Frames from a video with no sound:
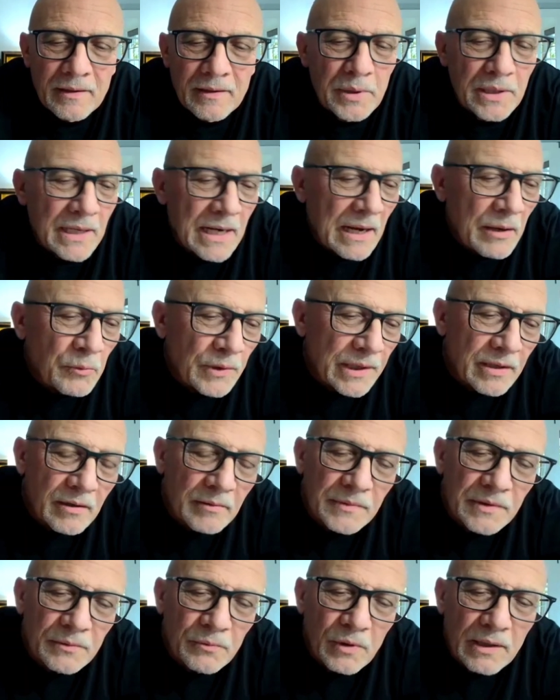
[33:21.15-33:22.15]
But now we
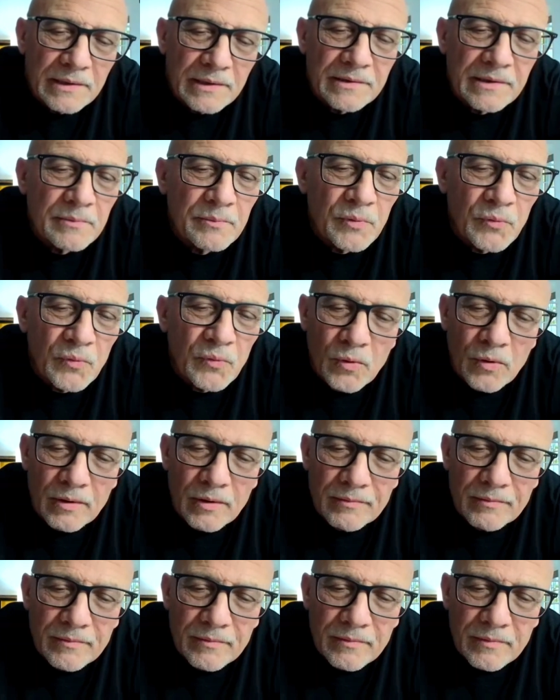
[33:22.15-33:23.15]
come to what I said
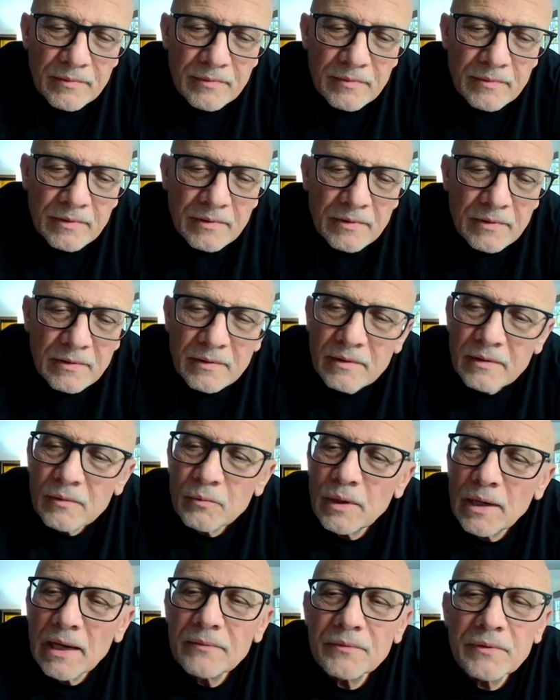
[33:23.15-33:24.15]
before.
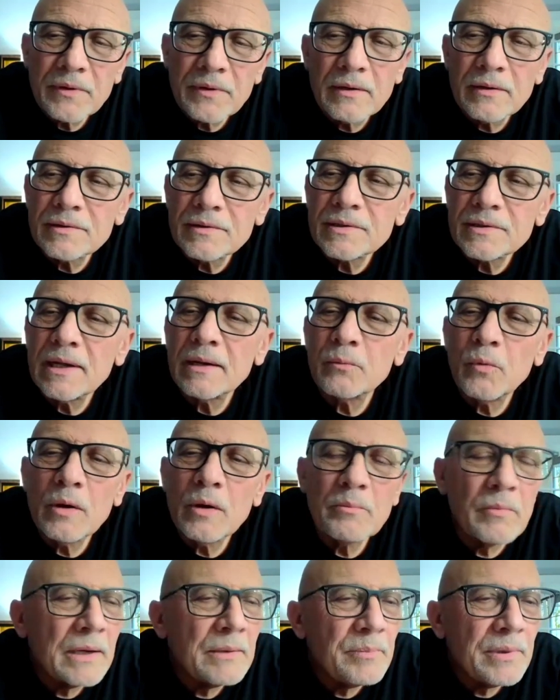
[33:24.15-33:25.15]
We have to understand
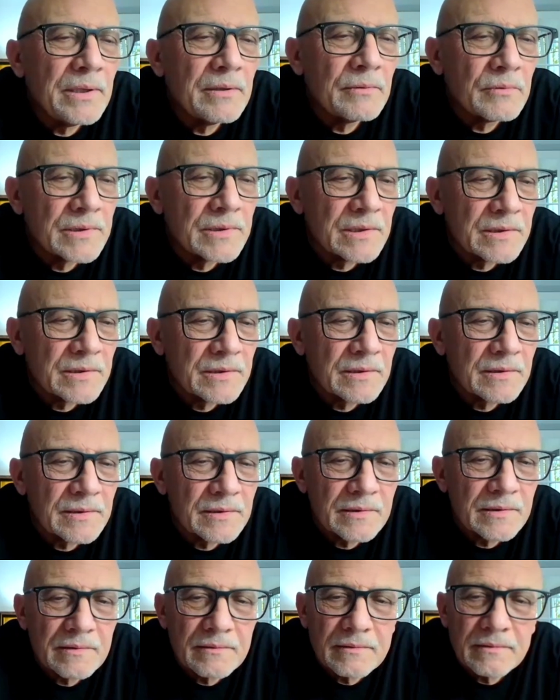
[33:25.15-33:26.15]
what might be the
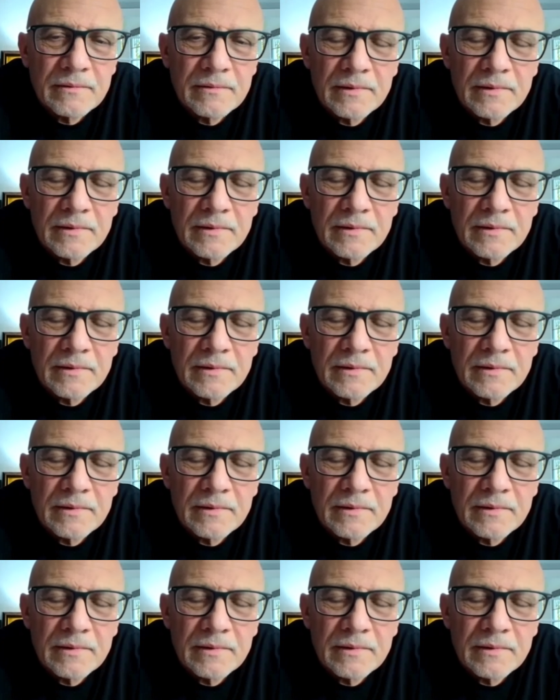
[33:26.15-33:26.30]
resistance